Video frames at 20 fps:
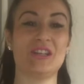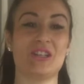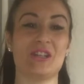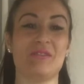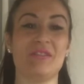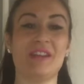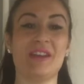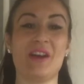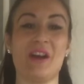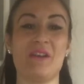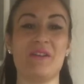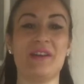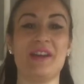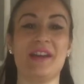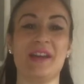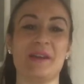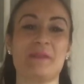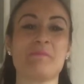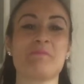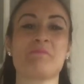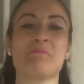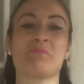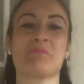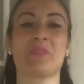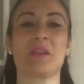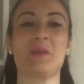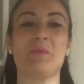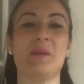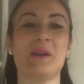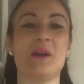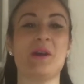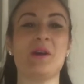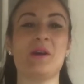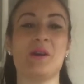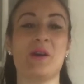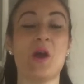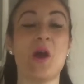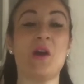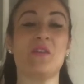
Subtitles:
shimmy going. Here we go.